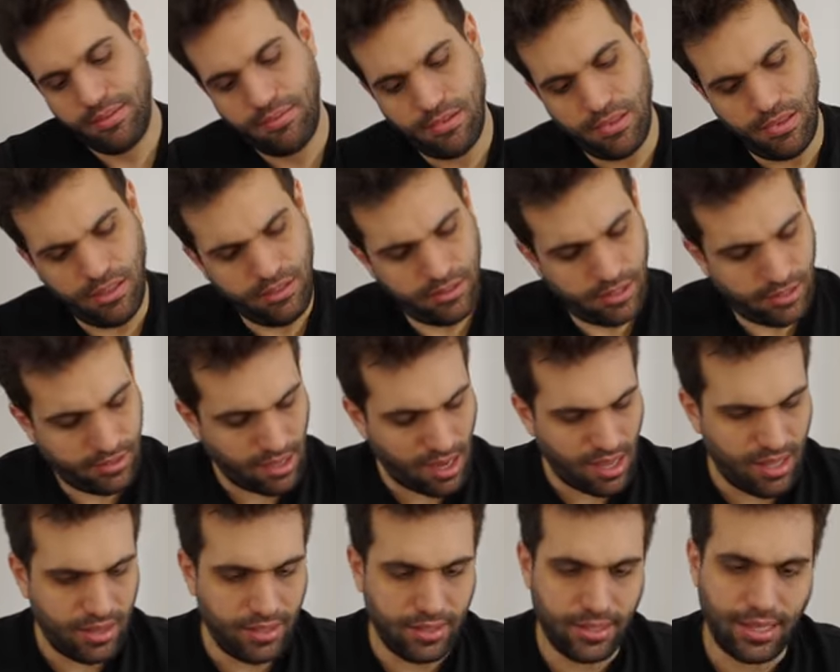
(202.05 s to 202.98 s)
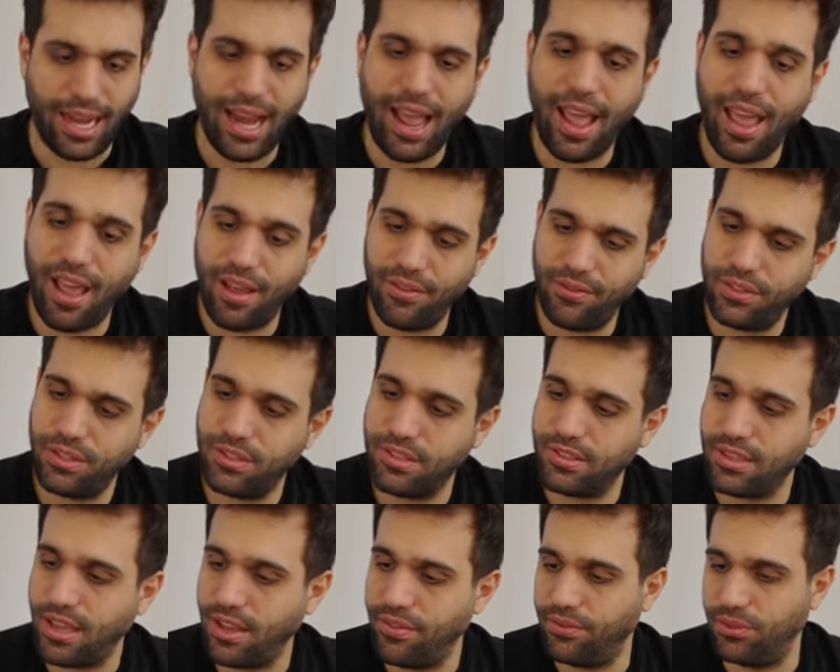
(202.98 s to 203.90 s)
Looks solid, and I have to
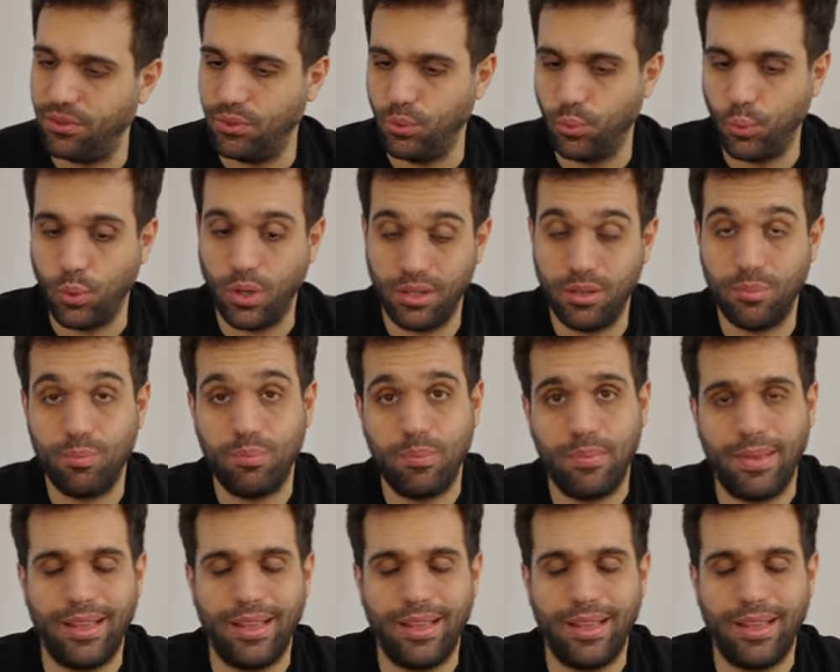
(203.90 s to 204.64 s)
say, for what it